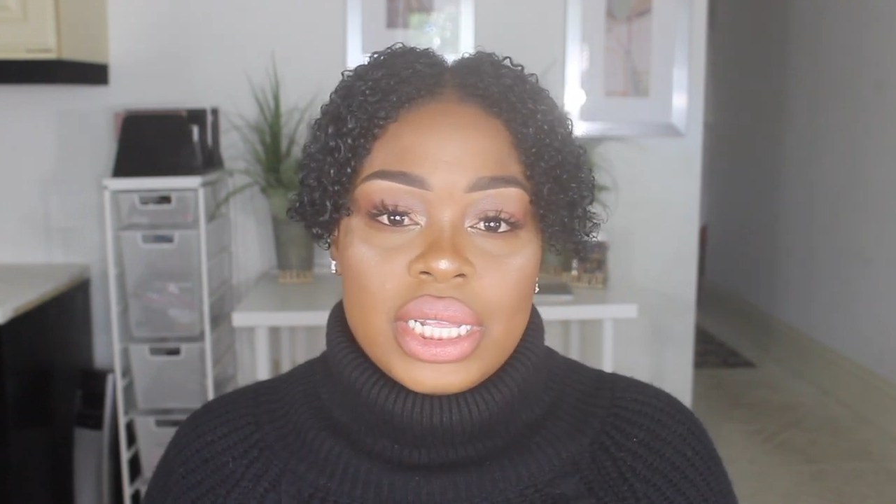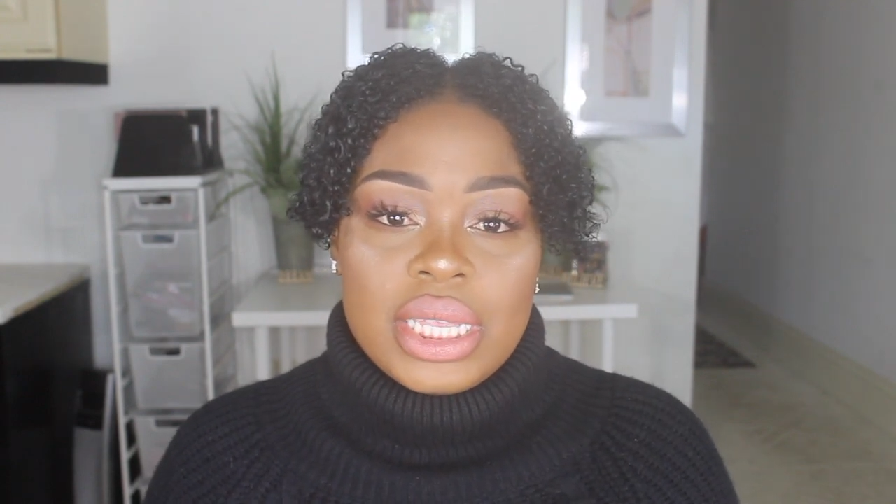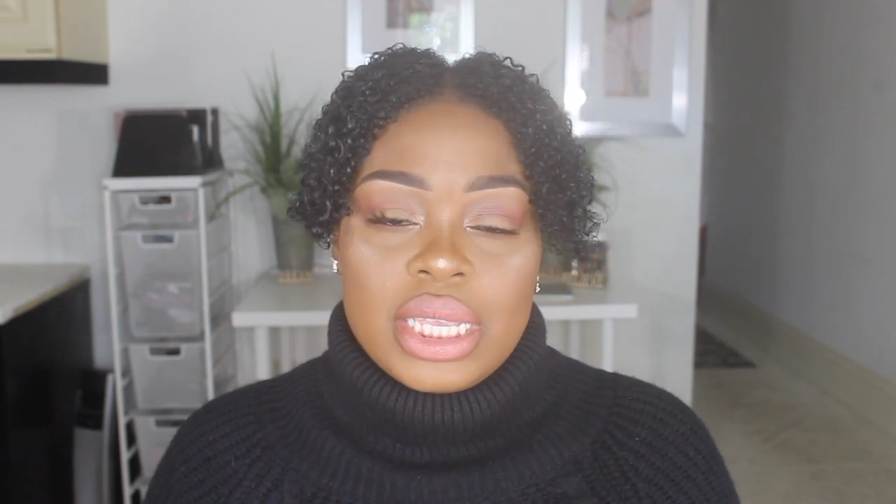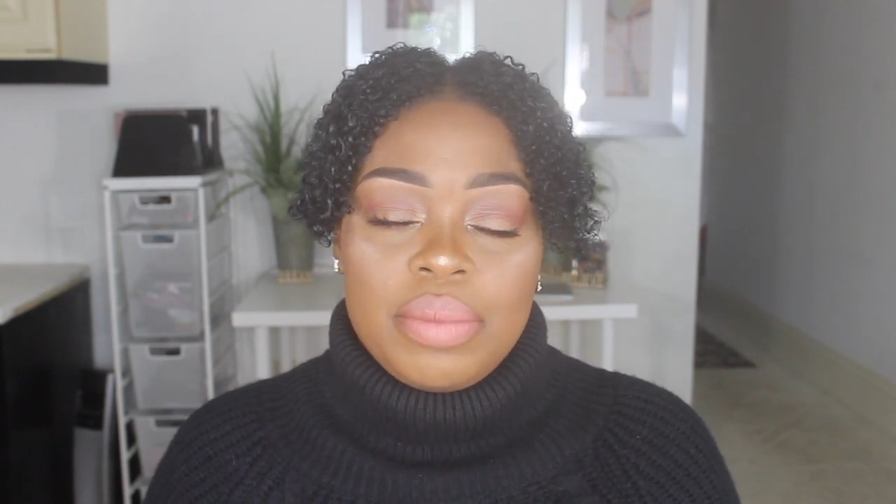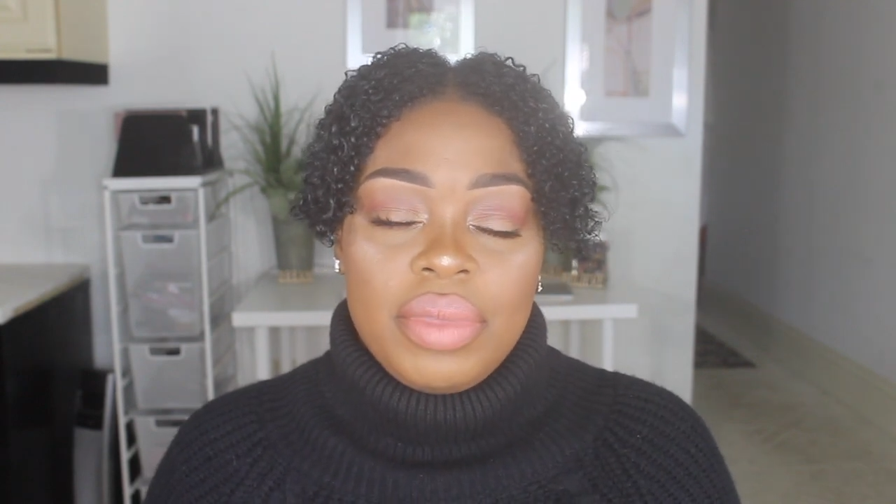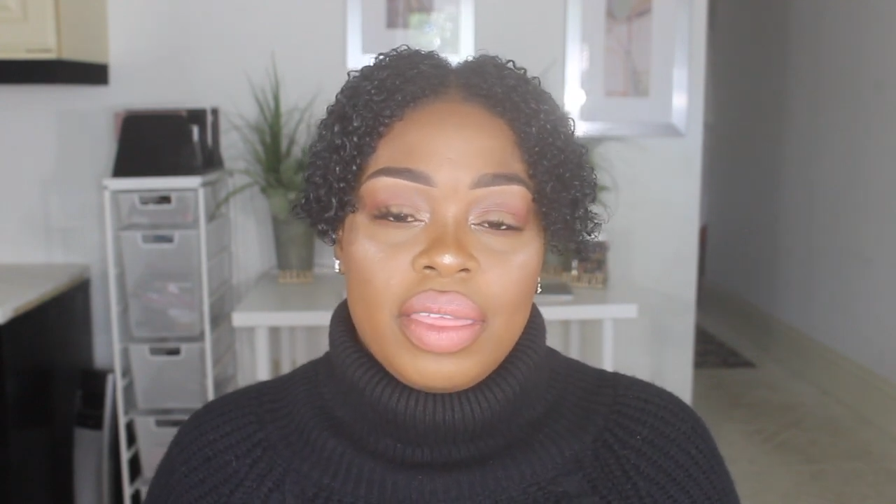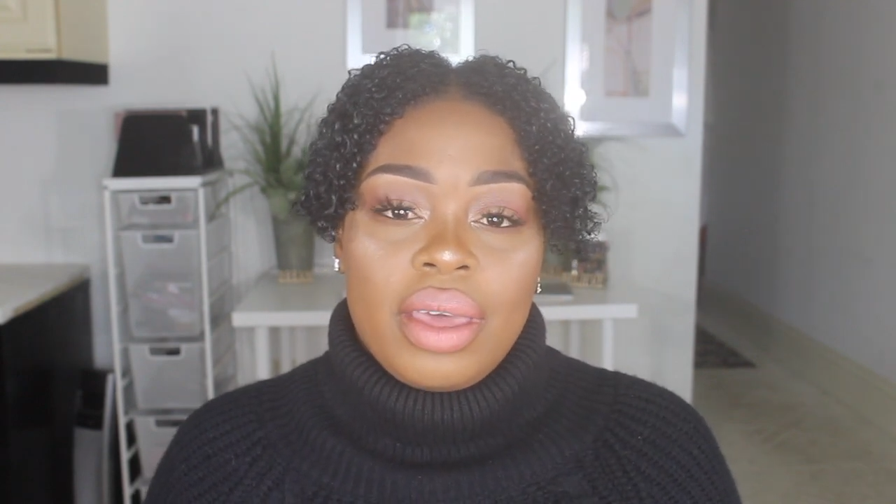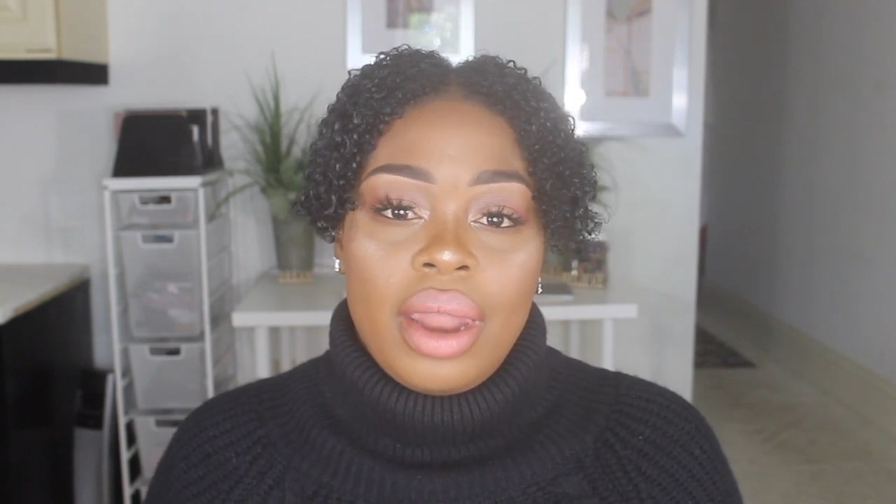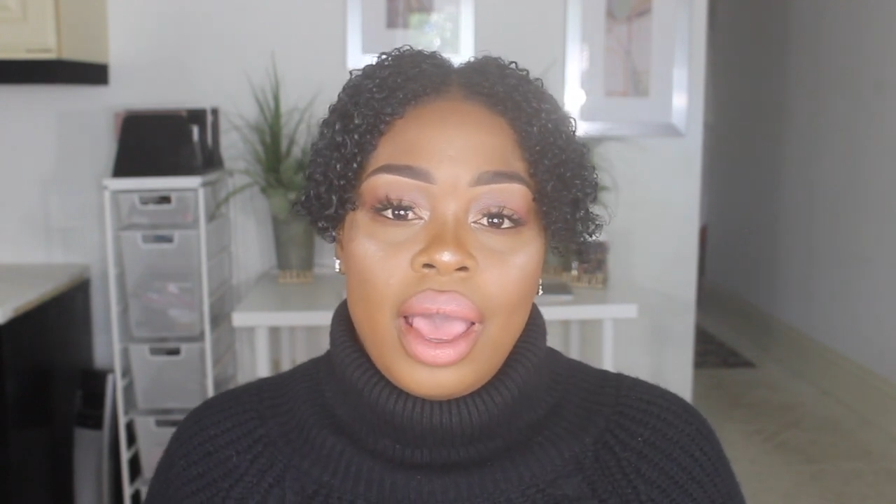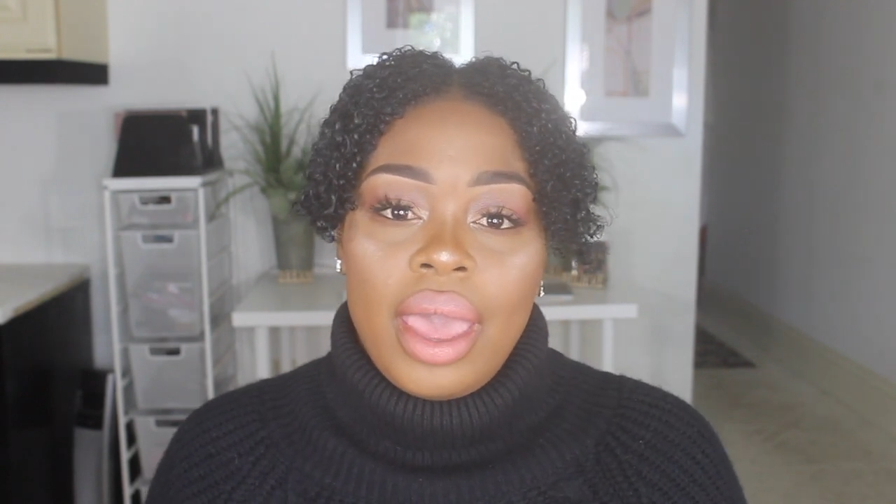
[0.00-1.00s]
It's something
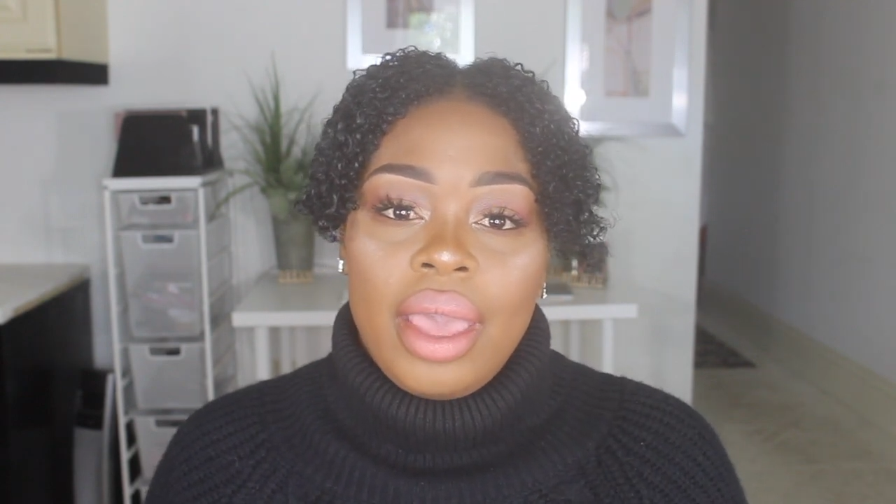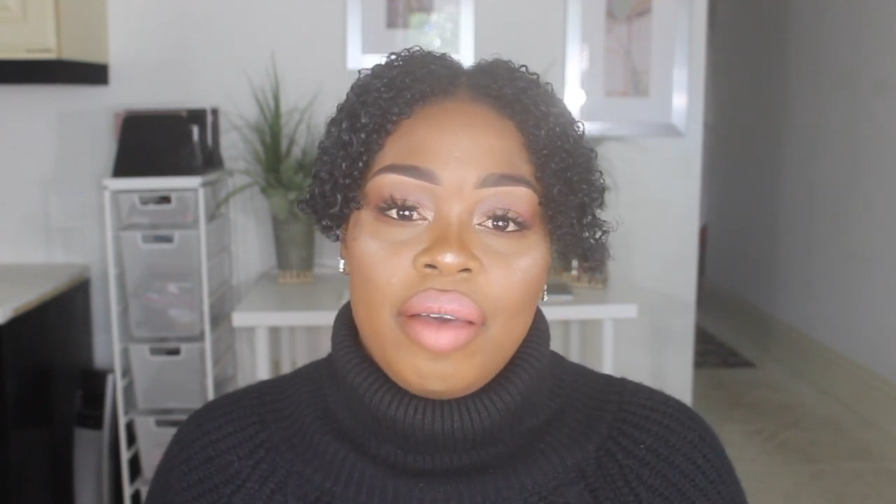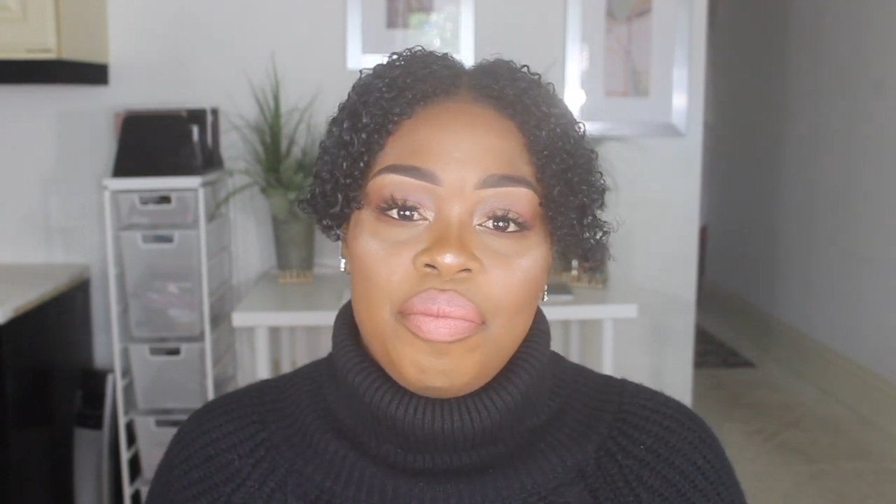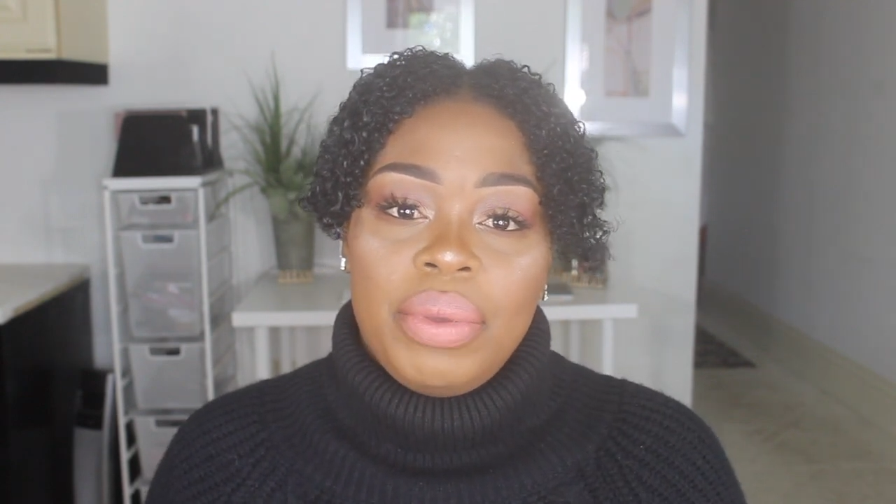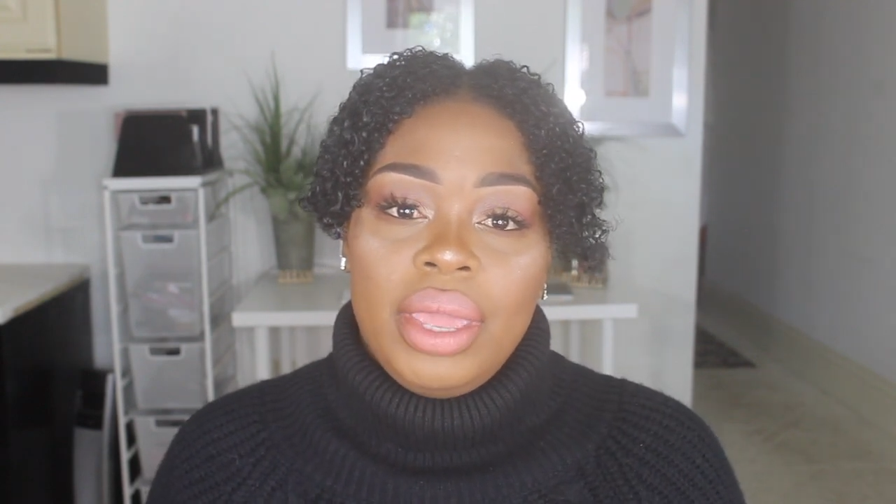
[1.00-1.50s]
that I have